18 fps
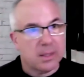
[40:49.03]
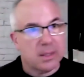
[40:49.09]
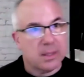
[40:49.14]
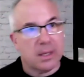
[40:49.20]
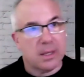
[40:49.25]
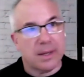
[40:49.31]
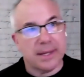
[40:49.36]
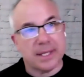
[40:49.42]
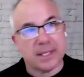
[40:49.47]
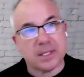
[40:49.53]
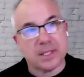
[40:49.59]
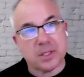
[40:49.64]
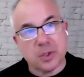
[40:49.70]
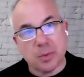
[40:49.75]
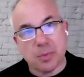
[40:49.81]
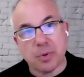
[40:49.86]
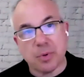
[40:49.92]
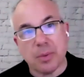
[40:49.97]
I think it's
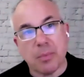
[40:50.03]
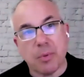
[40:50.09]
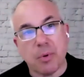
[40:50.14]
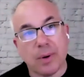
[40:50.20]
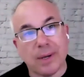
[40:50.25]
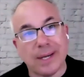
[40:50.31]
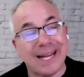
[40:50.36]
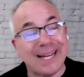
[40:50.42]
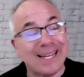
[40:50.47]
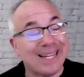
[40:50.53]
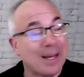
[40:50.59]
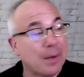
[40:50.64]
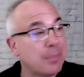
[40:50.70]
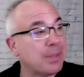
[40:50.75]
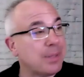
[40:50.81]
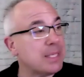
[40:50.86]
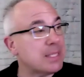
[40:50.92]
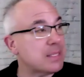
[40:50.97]
super important. And
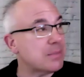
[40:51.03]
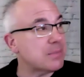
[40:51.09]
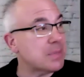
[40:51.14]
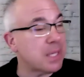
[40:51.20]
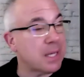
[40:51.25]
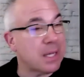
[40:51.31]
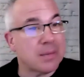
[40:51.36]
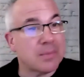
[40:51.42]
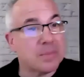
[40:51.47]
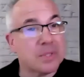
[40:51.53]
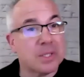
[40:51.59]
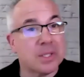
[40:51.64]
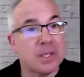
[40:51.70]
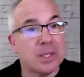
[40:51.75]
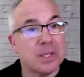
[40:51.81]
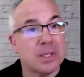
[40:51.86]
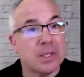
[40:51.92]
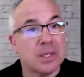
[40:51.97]
companies sometimes
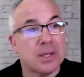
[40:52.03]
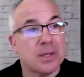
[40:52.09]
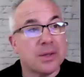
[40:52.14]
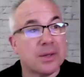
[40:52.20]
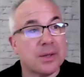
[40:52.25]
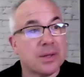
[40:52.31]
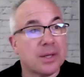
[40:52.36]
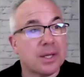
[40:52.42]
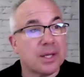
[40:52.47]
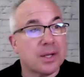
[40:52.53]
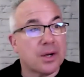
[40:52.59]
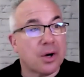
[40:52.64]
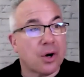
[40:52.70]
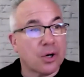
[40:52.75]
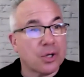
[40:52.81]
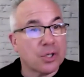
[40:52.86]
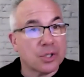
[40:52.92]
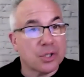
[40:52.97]
that
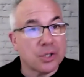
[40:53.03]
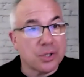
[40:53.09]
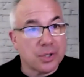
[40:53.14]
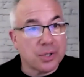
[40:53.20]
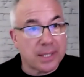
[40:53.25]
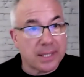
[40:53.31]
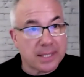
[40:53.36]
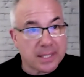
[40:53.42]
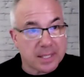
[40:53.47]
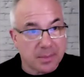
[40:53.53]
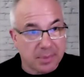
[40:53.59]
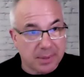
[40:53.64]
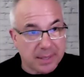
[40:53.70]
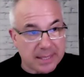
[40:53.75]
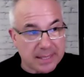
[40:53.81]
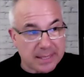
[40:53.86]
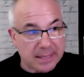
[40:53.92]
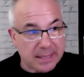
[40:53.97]
aren't good at
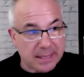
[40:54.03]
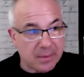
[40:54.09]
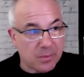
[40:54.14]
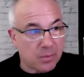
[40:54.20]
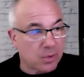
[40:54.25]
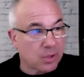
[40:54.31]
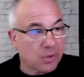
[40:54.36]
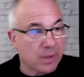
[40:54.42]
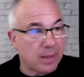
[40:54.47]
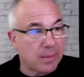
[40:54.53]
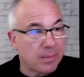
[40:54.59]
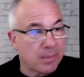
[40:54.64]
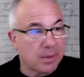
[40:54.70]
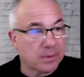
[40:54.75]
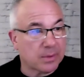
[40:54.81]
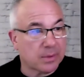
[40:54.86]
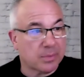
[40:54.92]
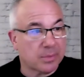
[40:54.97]
simplicity will create
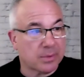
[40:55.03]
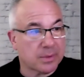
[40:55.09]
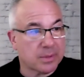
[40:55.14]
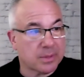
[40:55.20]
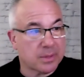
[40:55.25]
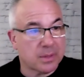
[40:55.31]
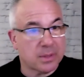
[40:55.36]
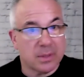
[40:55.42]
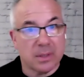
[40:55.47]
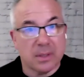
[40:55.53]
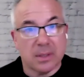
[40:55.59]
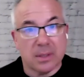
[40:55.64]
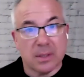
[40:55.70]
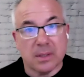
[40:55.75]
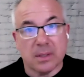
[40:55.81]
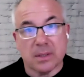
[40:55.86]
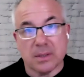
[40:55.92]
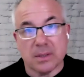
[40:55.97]
multiples.
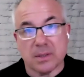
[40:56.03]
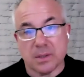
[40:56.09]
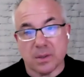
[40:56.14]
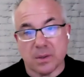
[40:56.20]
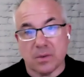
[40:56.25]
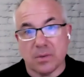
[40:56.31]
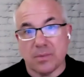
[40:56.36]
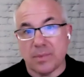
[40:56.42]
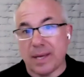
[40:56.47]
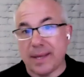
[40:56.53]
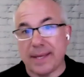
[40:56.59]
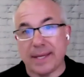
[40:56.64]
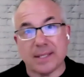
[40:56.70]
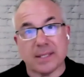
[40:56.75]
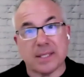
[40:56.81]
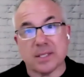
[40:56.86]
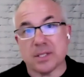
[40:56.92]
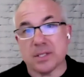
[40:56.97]
So I think
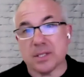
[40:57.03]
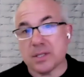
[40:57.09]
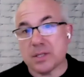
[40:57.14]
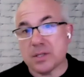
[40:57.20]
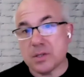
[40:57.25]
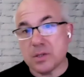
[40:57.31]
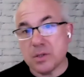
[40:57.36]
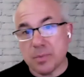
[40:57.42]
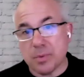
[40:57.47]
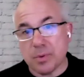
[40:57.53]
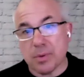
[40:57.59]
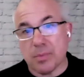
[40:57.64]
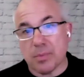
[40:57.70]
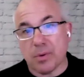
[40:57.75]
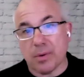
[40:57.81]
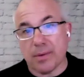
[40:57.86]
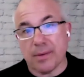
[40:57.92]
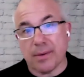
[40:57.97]
it's it's super
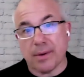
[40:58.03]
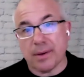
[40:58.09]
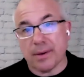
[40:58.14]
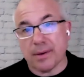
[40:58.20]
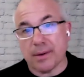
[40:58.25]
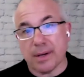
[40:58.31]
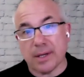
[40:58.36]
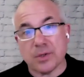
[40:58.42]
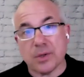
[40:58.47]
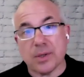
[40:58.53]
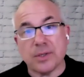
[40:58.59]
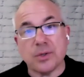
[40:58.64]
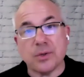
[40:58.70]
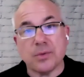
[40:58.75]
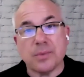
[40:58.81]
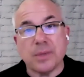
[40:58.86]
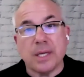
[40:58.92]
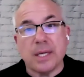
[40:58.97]
important. I, I got it. So
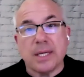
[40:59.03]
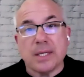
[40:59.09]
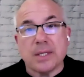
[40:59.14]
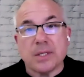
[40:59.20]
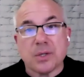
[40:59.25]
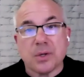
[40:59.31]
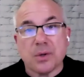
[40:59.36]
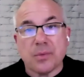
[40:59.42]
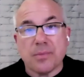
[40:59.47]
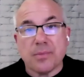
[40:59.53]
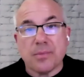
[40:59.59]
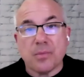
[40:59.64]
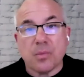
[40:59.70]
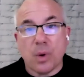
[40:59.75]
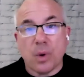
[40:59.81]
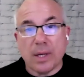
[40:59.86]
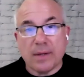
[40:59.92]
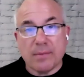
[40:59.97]
so so
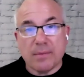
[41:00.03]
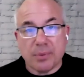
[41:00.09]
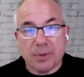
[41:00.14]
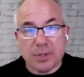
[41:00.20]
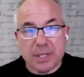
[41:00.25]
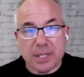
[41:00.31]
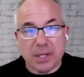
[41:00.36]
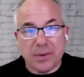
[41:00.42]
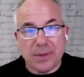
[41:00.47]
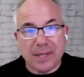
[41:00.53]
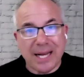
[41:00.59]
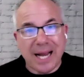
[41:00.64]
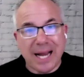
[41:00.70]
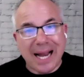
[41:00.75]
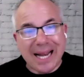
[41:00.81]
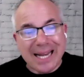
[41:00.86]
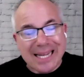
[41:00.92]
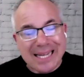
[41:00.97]
one per CEO, and then
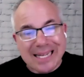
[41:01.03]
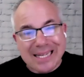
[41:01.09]
how do you